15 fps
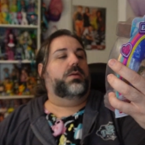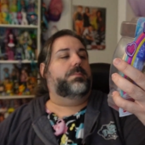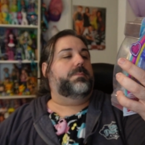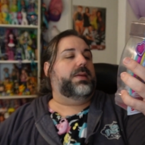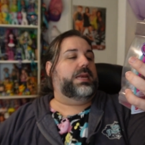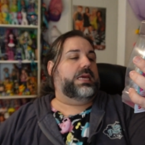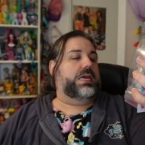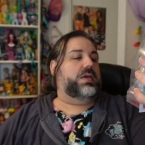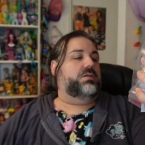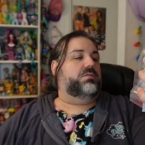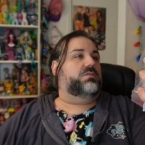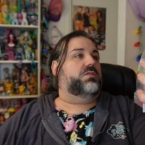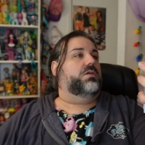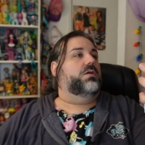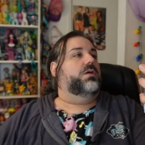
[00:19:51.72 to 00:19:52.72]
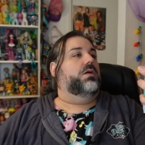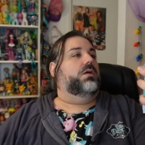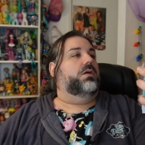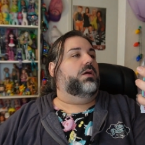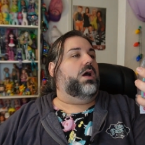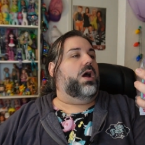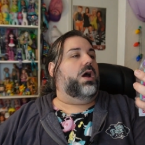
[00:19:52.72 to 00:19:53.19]
Minis.
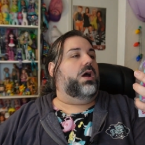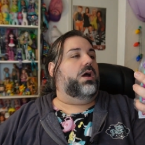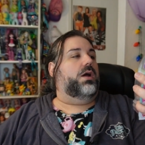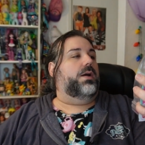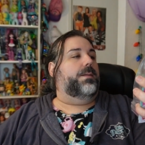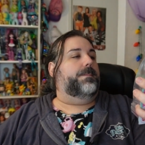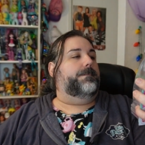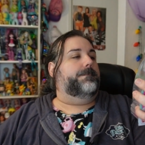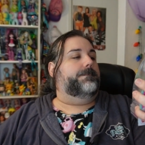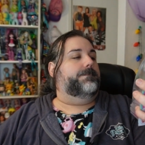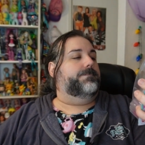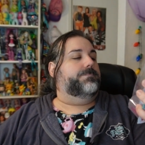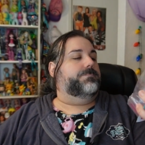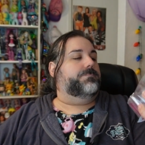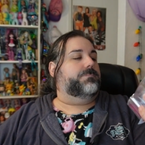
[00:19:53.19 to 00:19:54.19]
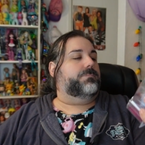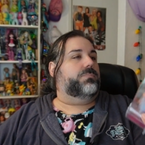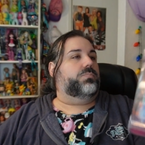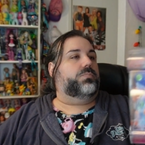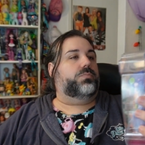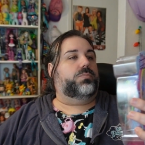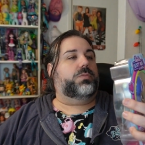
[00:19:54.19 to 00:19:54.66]
Um,
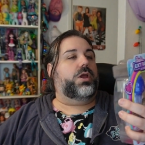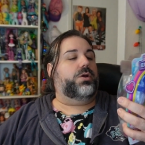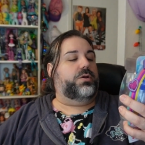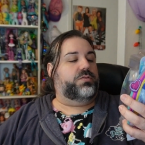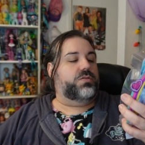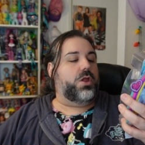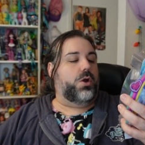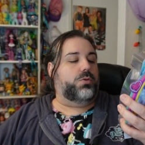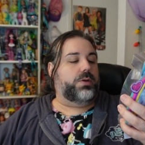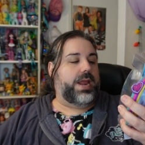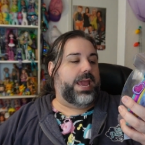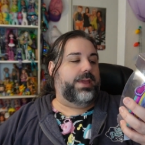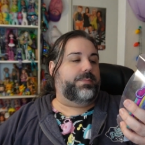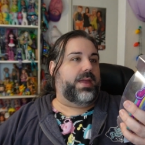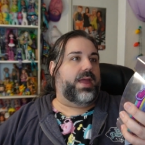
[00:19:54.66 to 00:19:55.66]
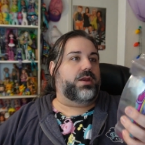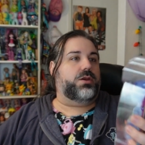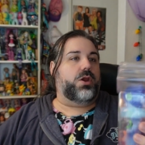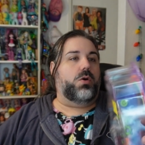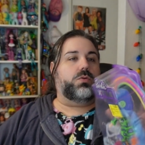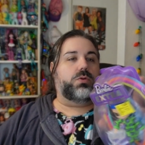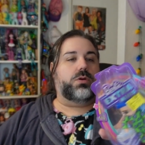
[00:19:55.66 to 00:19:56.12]
there is no name and
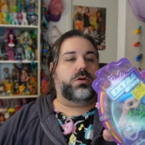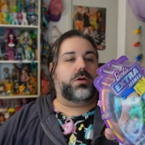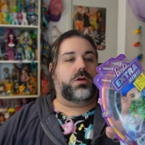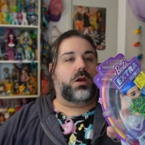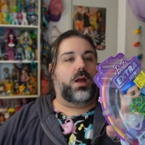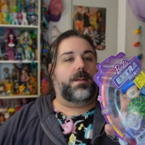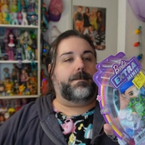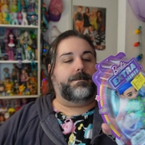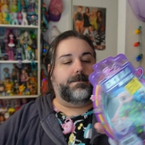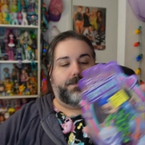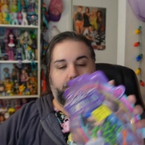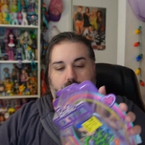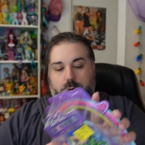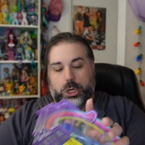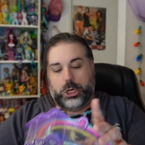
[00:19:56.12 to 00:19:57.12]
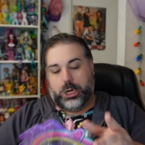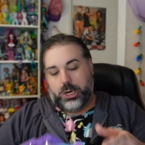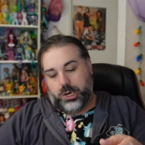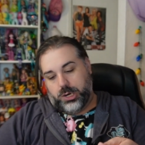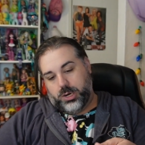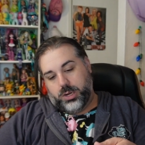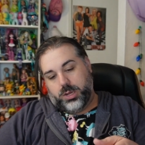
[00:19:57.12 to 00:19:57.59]
no number.